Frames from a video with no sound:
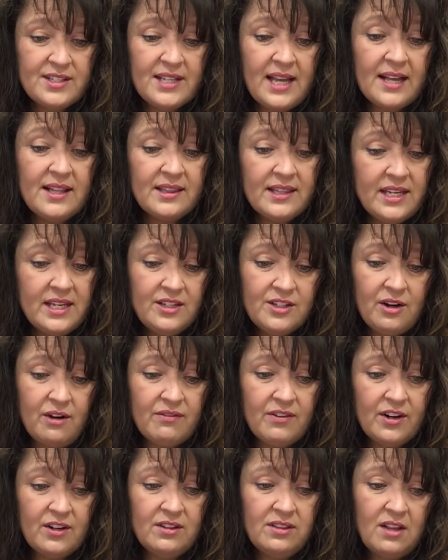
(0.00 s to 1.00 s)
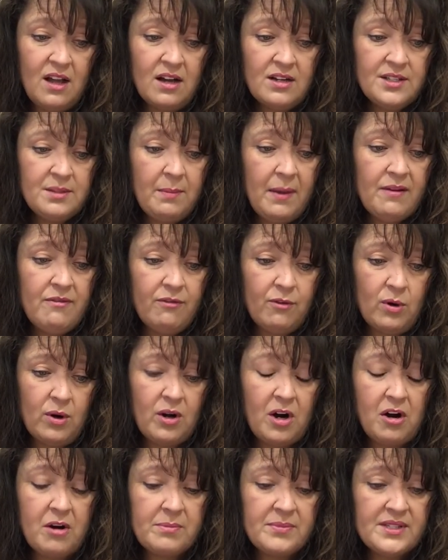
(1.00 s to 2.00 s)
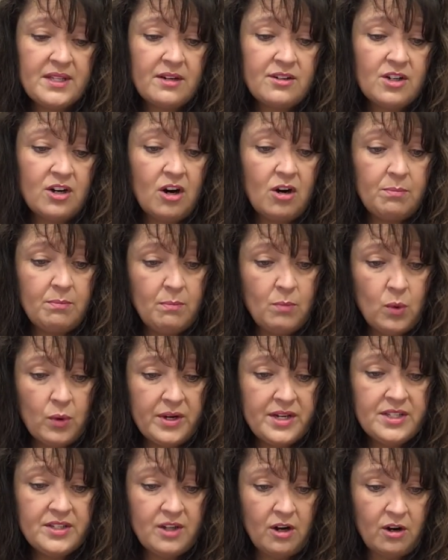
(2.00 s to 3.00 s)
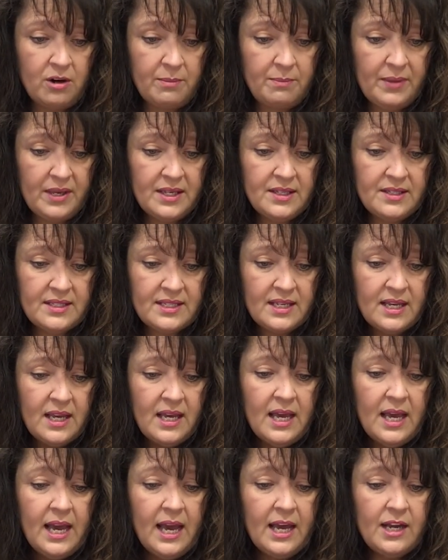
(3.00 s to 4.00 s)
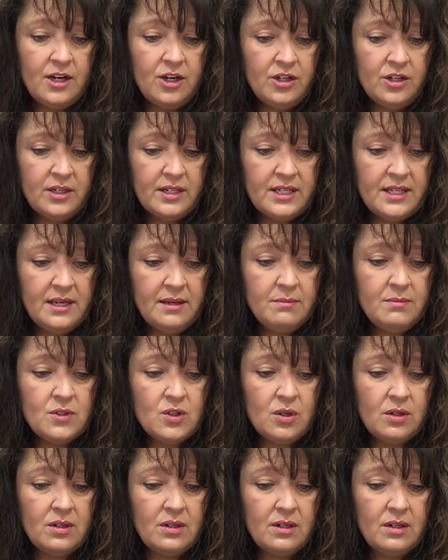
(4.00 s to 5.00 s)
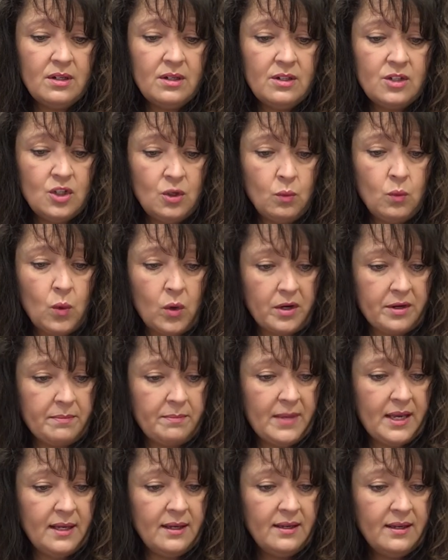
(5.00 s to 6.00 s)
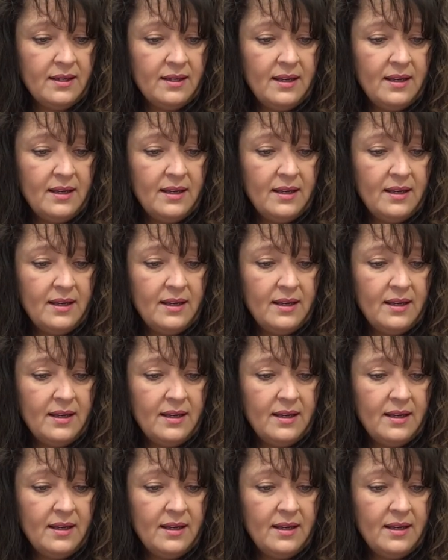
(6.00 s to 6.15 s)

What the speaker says: I leaned over, locked my forearms under Morrie's armpits, and hooked him toward me,